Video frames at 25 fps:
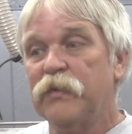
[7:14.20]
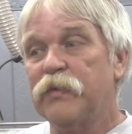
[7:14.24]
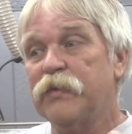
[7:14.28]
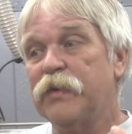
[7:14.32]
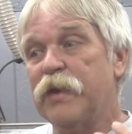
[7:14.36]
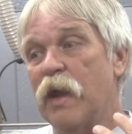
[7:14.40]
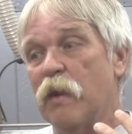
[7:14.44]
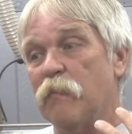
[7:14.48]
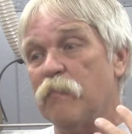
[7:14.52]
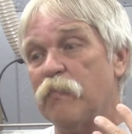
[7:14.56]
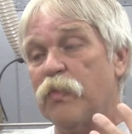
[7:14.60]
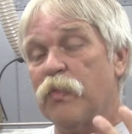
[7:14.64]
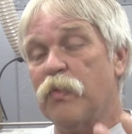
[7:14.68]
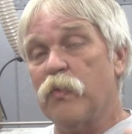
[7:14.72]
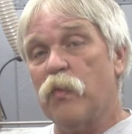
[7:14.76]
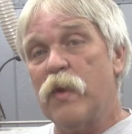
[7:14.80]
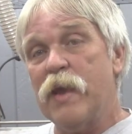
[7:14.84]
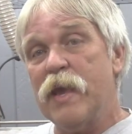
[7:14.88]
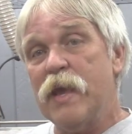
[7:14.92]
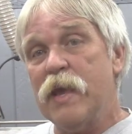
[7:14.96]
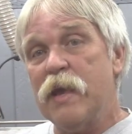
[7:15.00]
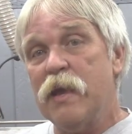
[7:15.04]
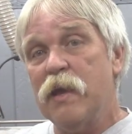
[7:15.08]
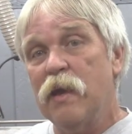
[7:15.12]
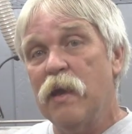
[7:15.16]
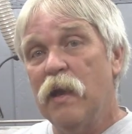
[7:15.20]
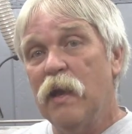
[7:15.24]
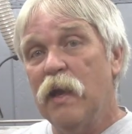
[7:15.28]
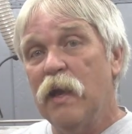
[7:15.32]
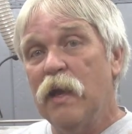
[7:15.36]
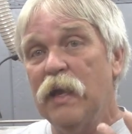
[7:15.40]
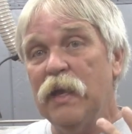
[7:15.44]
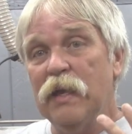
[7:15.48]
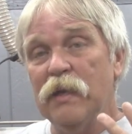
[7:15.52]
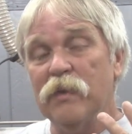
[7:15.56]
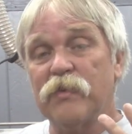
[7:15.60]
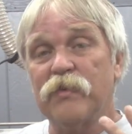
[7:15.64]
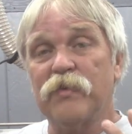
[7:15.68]
Step three
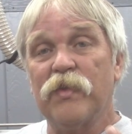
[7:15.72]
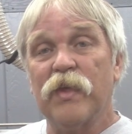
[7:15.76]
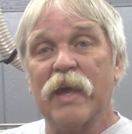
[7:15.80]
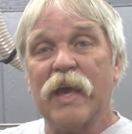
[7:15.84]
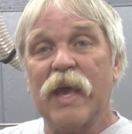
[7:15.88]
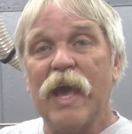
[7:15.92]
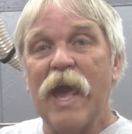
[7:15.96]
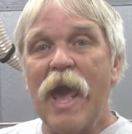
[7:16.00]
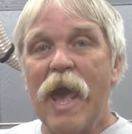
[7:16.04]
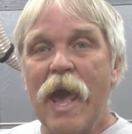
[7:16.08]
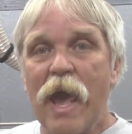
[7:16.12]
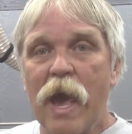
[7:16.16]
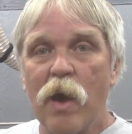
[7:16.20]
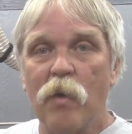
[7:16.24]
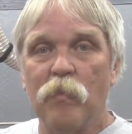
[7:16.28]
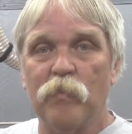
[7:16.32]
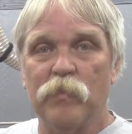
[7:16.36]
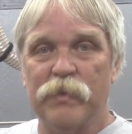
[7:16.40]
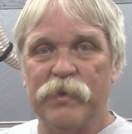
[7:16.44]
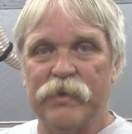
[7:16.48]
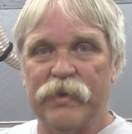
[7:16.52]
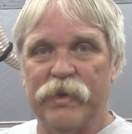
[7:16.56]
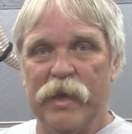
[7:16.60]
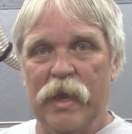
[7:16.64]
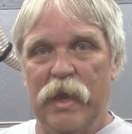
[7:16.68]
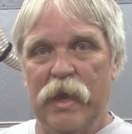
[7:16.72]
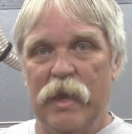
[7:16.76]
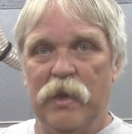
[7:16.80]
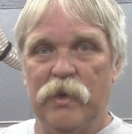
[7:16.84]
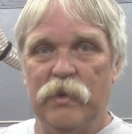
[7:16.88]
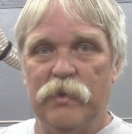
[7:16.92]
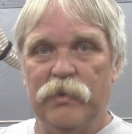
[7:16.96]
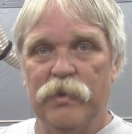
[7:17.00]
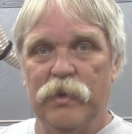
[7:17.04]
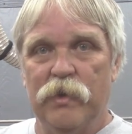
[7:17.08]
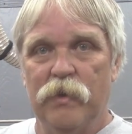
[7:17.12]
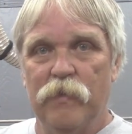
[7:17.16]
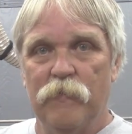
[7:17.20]
is the cam
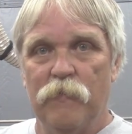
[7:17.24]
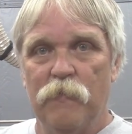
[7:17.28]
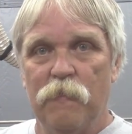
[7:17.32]
stage.